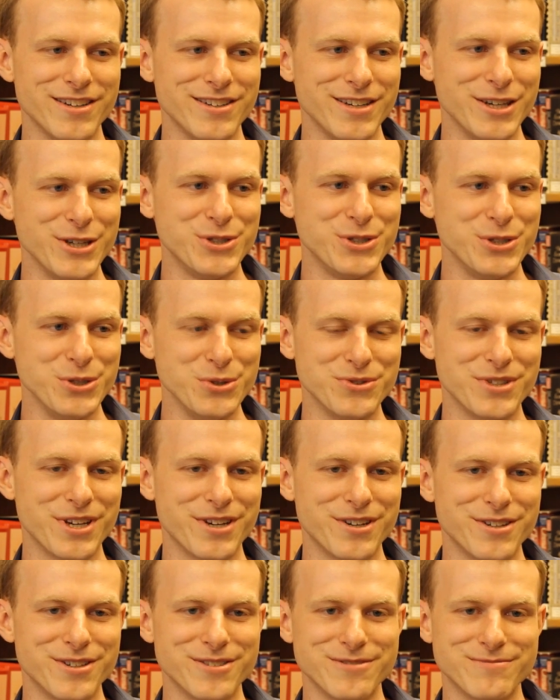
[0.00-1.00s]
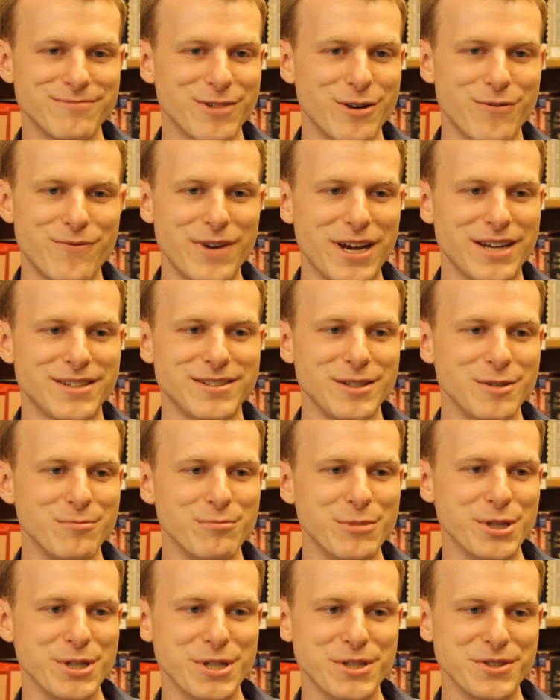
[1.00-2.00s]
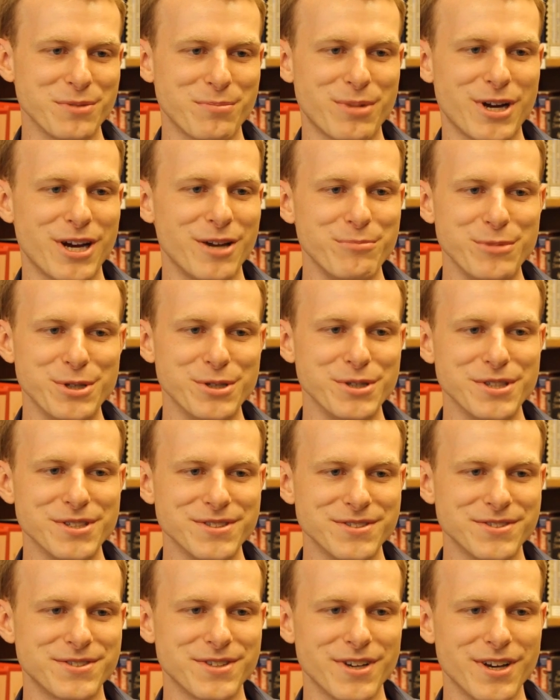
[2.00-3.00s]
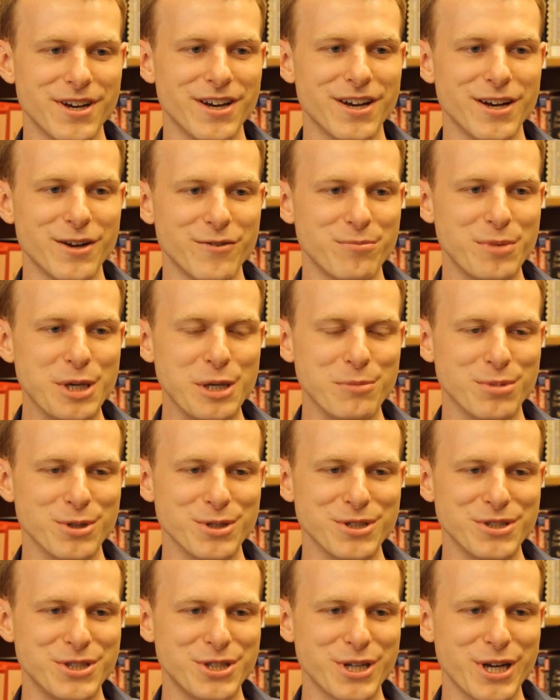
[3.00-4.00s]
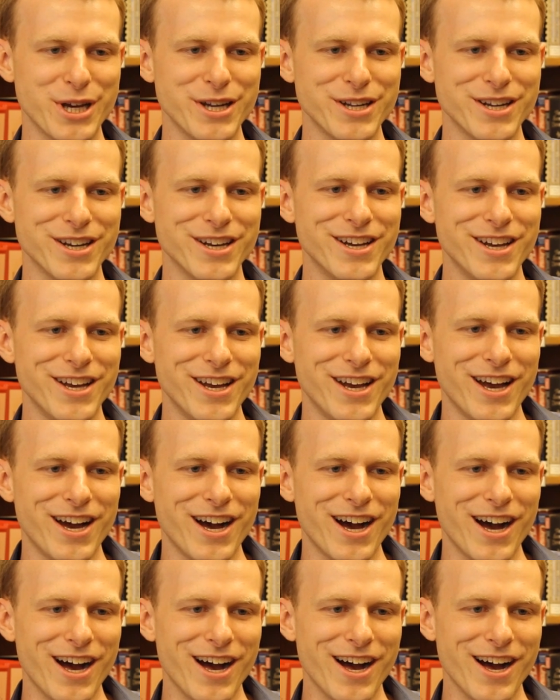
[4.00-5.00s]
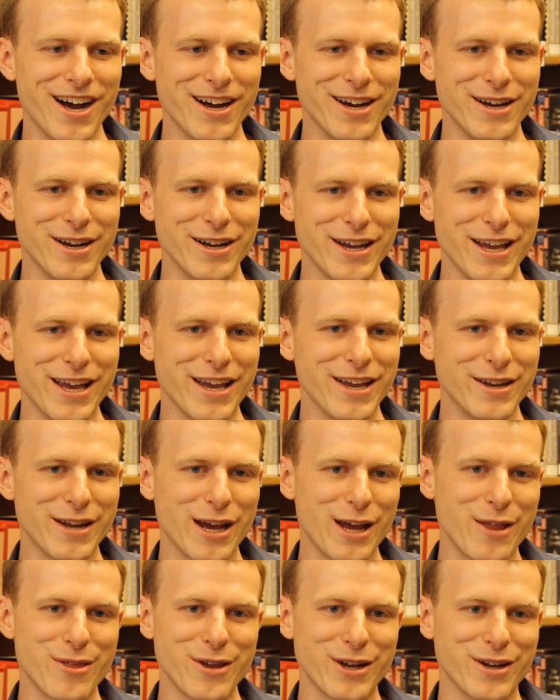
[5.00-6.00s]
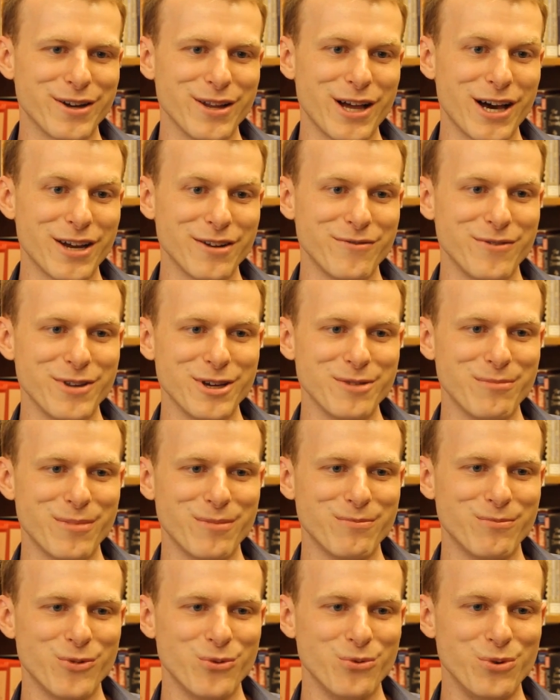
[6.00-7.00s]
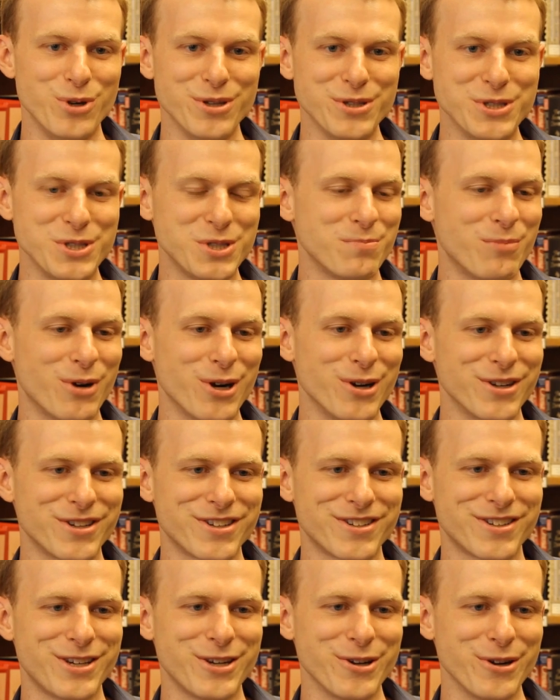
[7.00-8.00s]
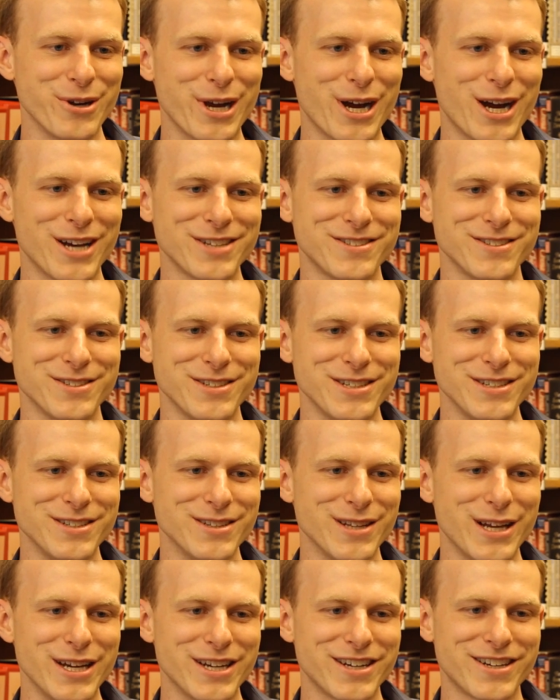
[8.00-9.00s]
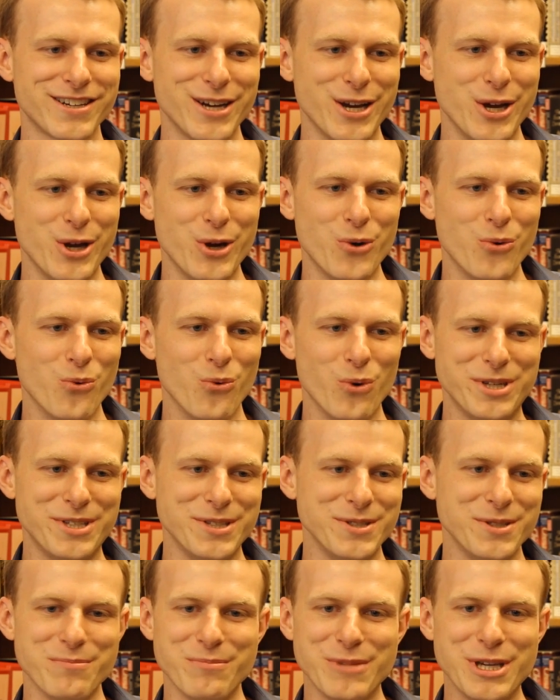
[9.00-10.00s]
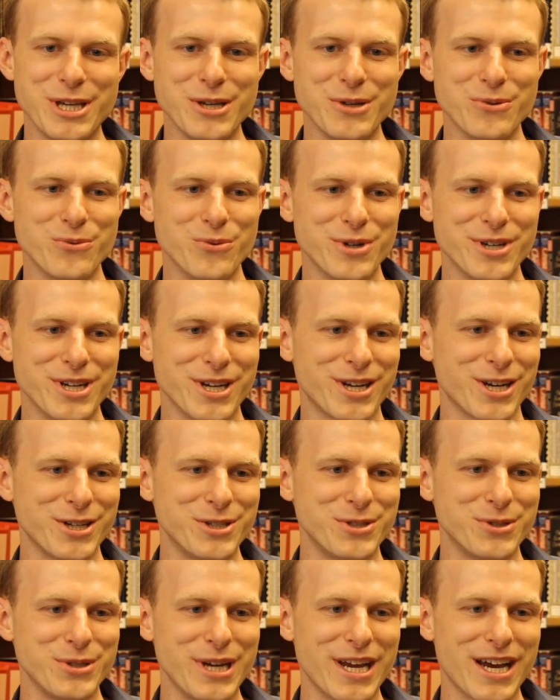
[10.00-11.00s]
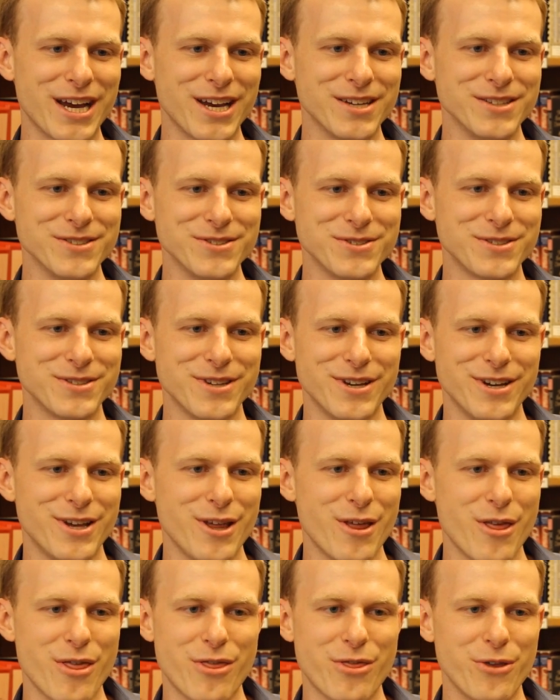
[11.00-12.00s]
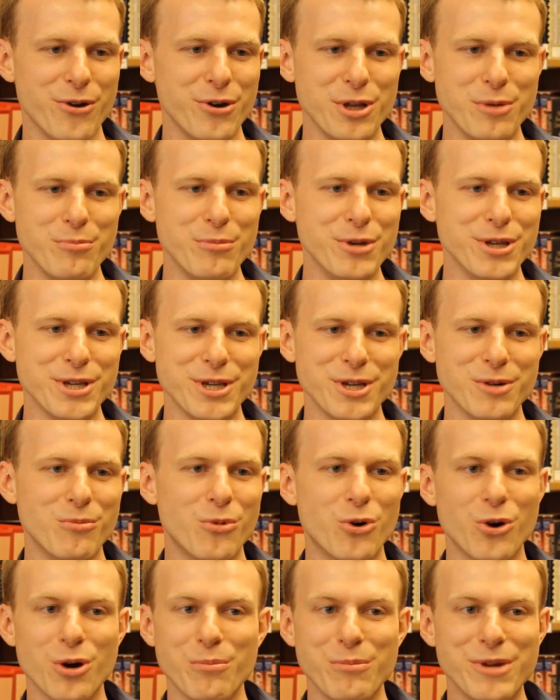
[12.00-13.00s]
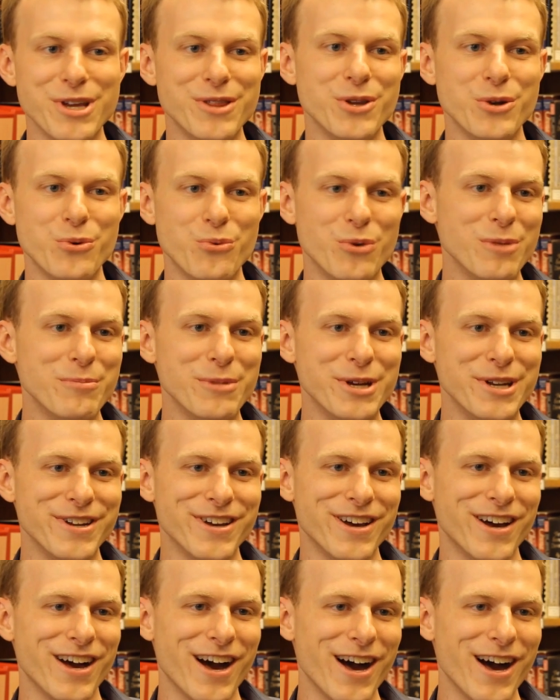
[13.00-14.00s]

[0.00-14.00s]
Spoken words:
issues that are affecting millions upon millions of people in China. And I think a lot of them really spark curiosity, like what does it mean when a country has 30 million more men than women,